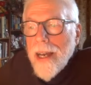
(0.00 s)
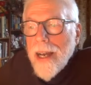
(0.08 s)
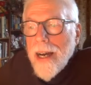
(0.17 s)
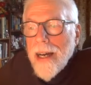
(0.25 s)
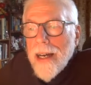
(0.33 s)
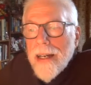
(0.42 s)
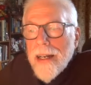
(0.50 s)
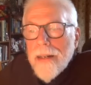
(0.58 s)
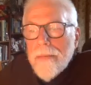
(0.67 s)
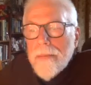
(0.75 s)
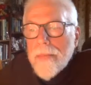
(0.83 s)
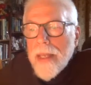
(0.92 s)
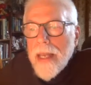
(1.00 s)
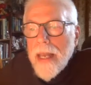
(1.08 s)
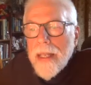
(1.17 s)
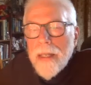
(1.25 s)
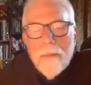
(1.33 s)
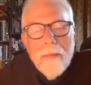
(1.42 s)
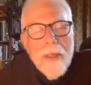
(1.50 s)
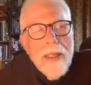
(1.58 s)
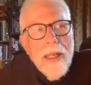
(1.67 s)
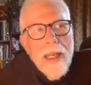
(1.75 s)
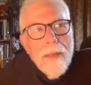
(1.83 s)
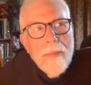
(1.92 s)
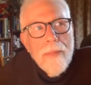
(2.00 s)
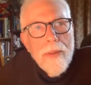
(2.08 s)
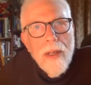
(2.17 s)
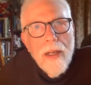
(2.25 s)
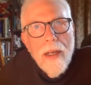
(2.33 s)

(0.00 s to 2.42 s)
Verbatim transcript: And it became